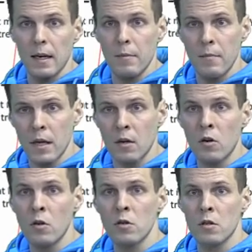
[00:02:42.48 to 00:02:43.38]

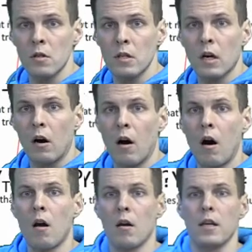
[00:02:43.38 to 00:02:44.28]
Because
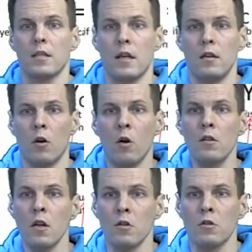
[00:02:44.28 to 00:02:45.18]
R is
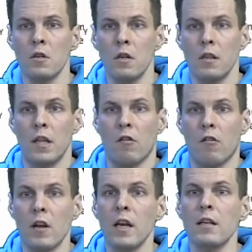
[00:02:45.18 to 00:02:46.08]
endogenous, there
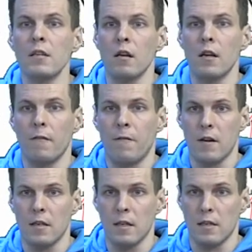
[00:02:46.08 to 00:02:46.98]
are initial
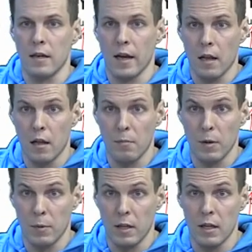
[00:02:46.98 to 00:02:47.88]
differences in health
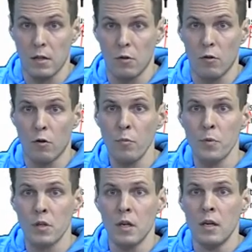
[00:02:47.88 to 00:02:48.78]
between these two
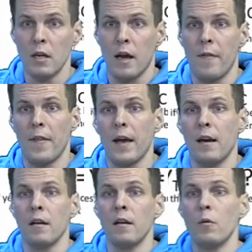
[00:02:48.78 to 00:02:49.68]
groups, and
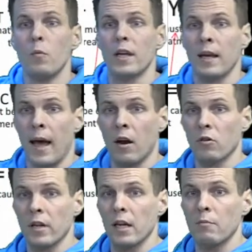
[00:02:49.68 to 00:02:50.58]
then we
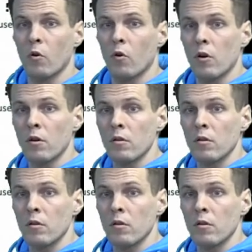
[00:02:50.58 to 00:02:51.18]
cannot anymore